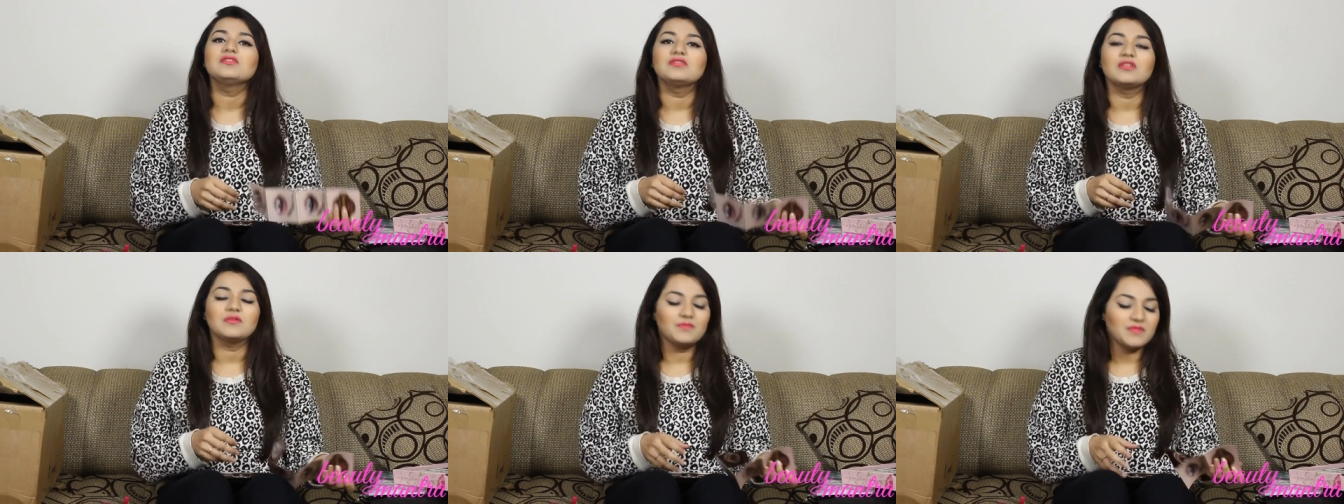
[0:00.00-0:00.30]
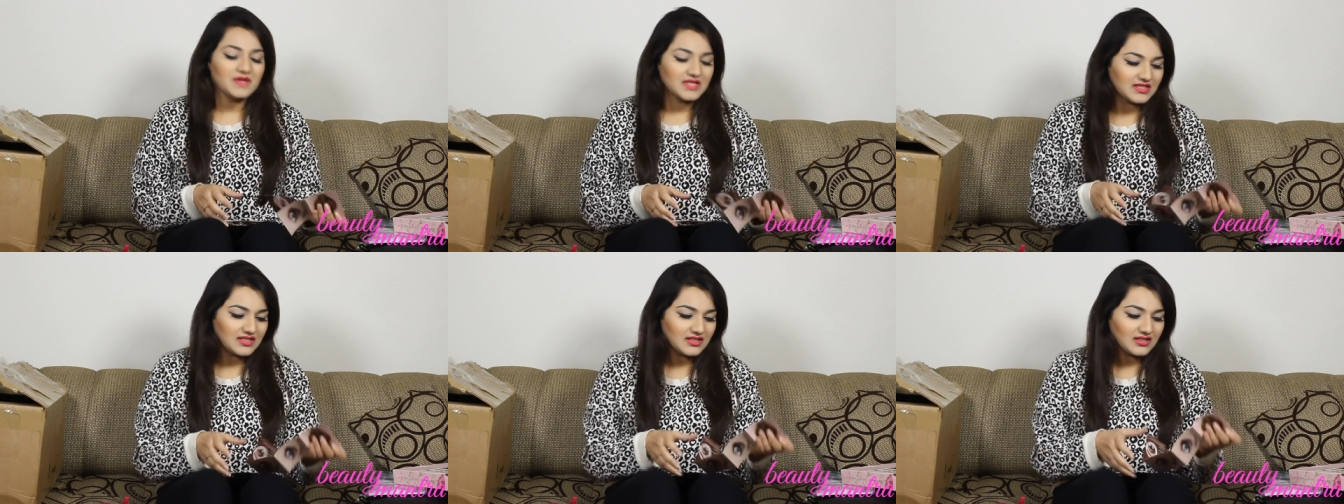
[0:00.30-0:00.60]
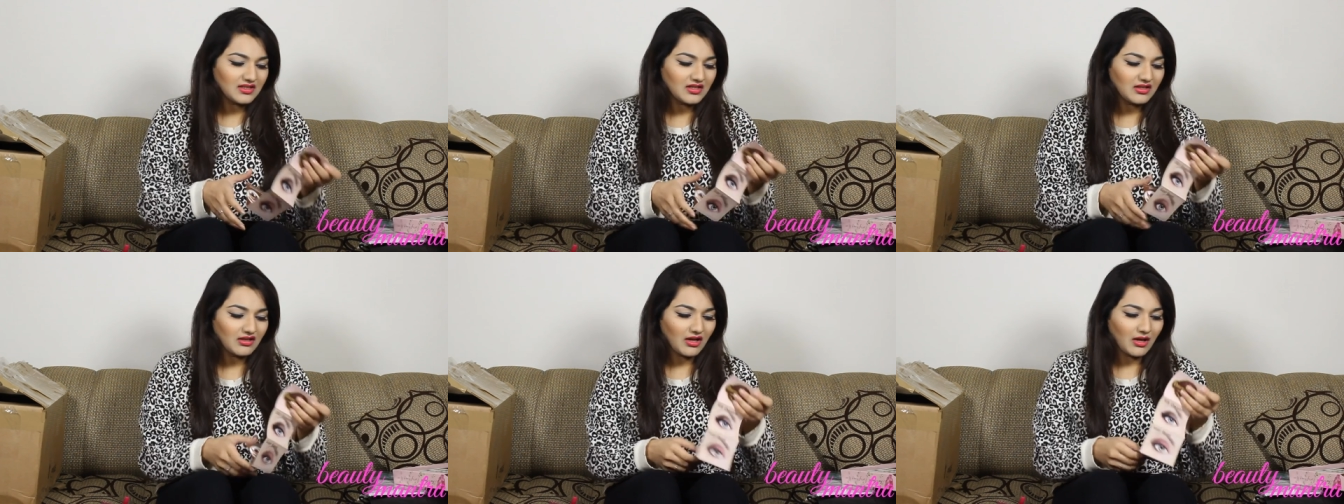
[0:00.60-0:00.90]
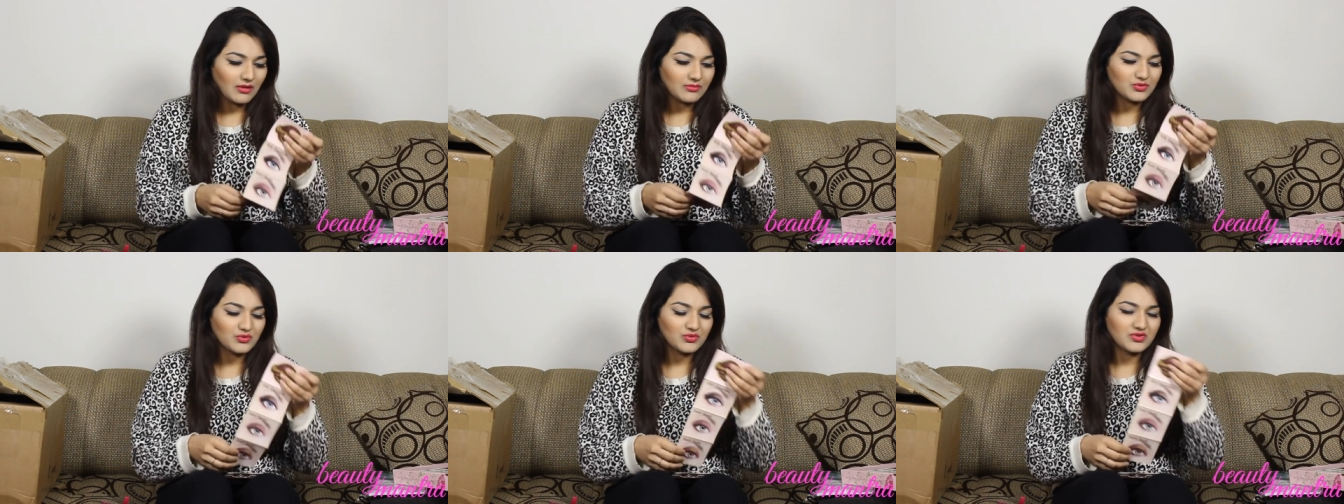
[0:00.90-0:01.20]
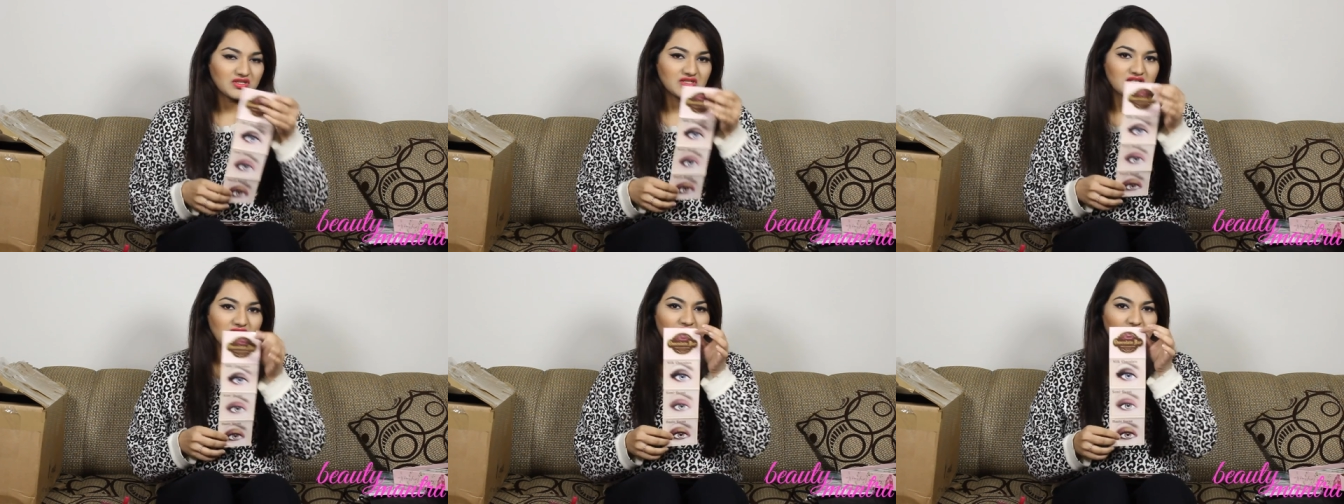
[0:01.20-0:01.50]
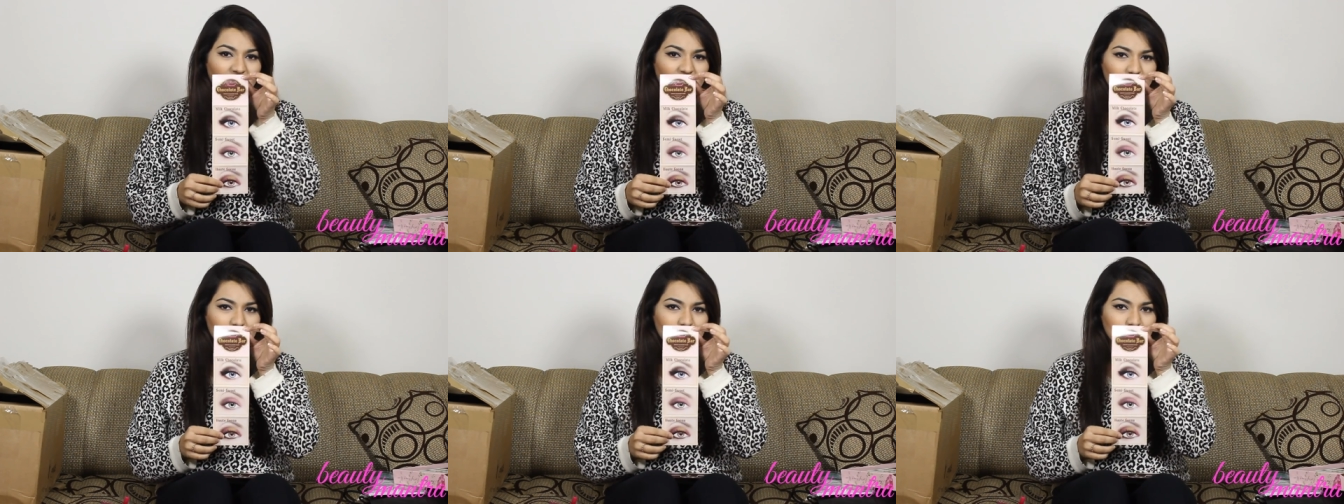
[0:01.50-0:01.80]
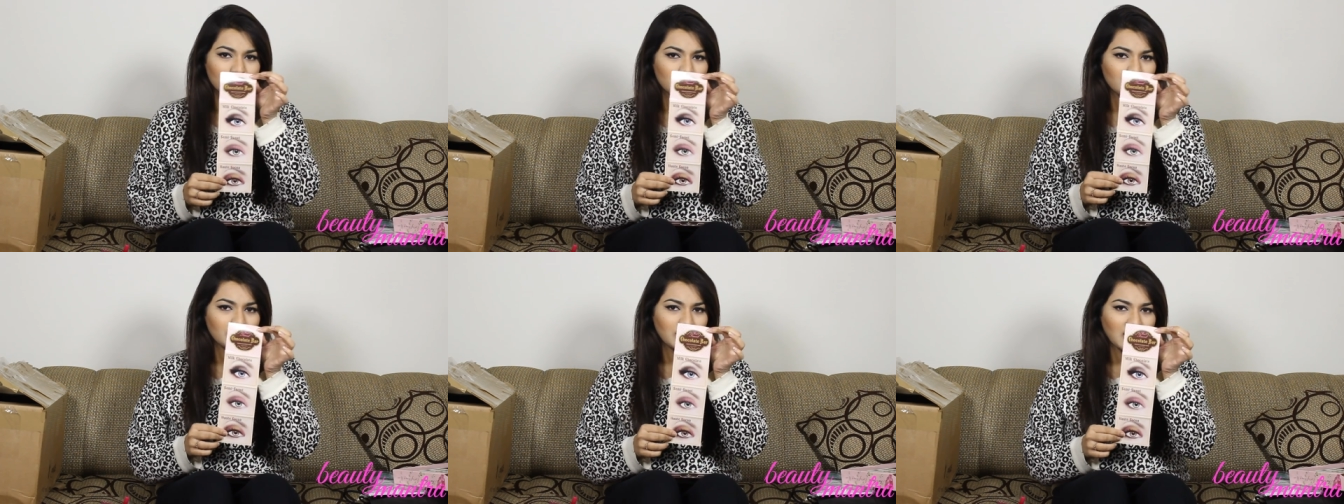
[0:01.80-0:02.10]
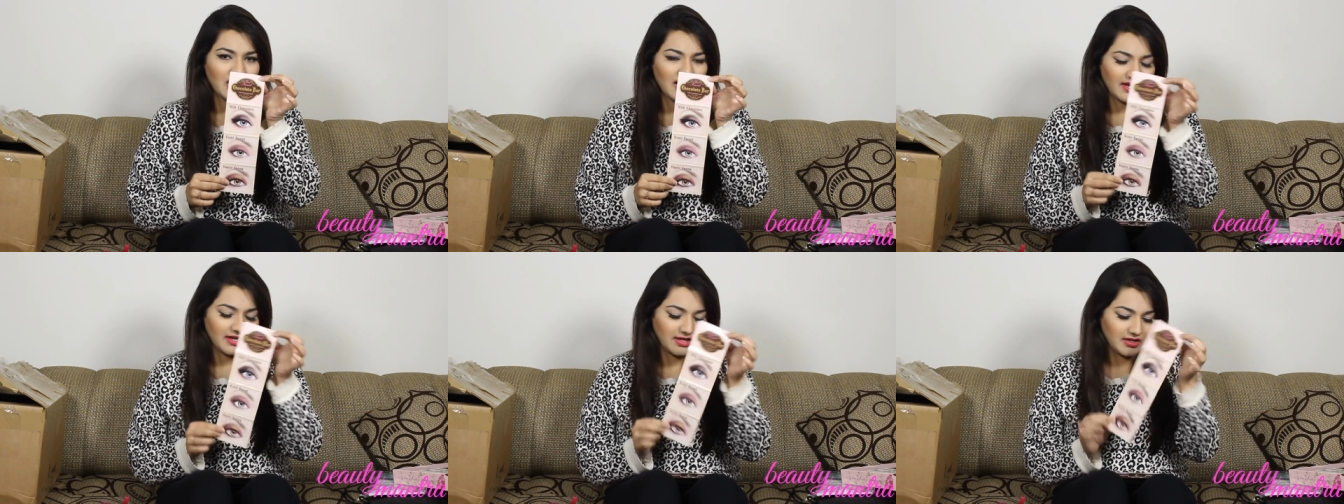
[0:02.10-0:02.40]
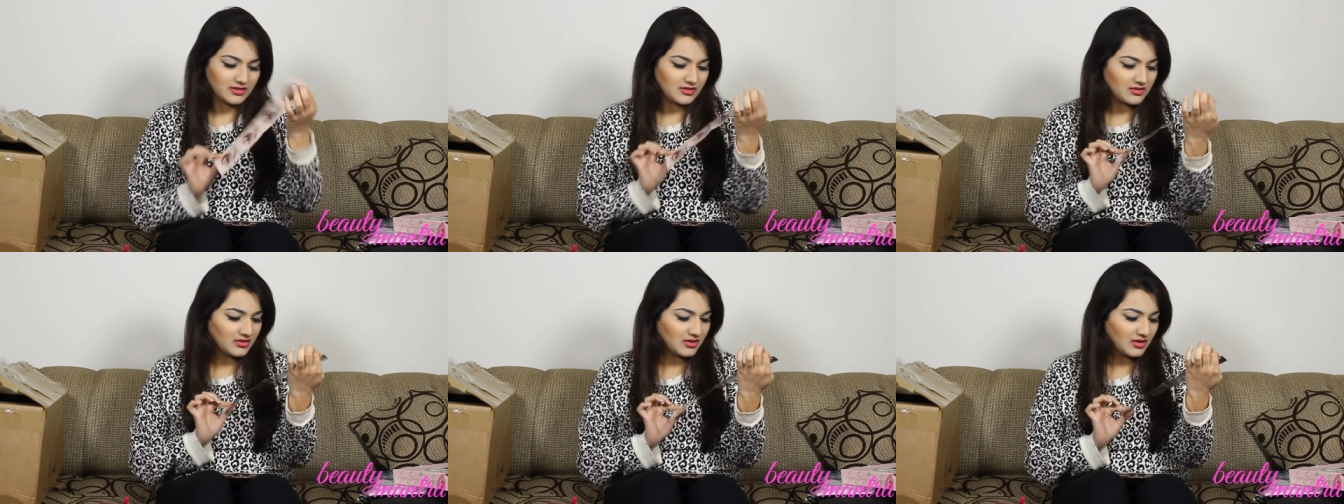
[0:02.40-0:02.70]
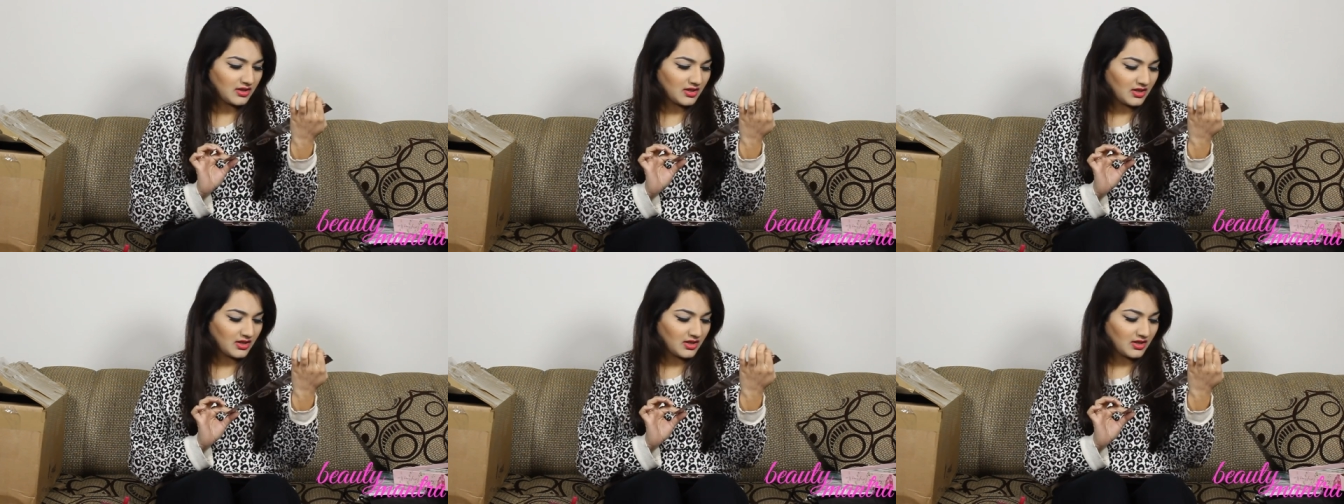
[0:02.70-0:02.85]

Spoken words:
So it basically comes with this how-to guide.